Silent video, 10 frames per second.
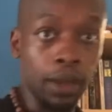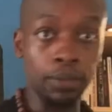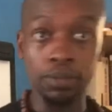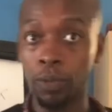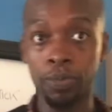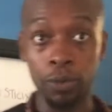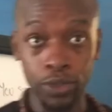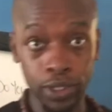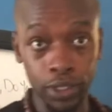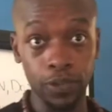I'm not
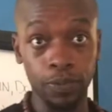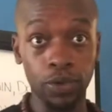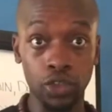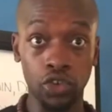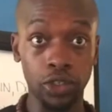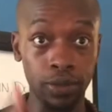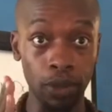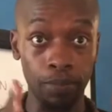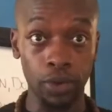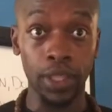promoting this book. It's just
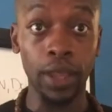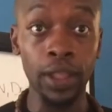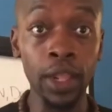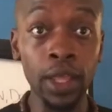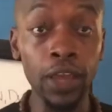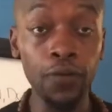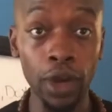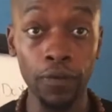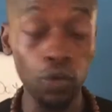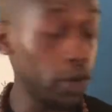a book that if
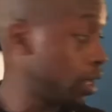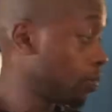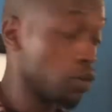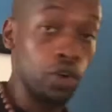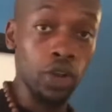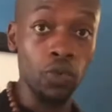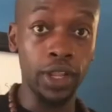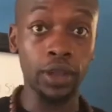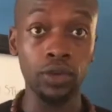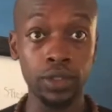you haven't read it, go and
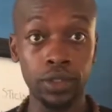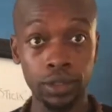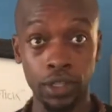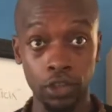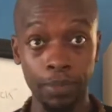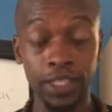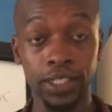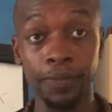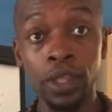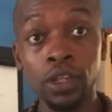read it because it's
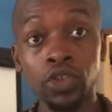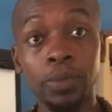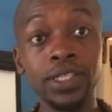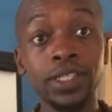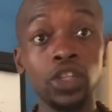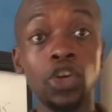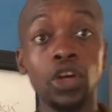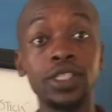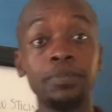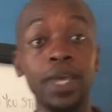amazing. So basically the
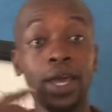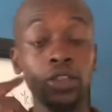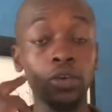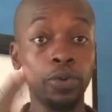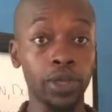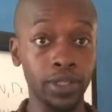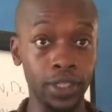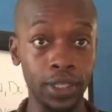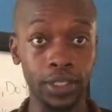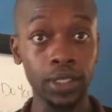concept behind the book is
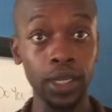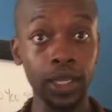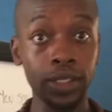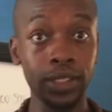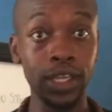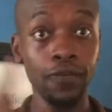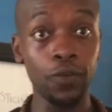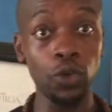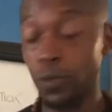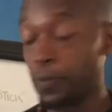this, give
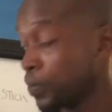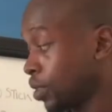you,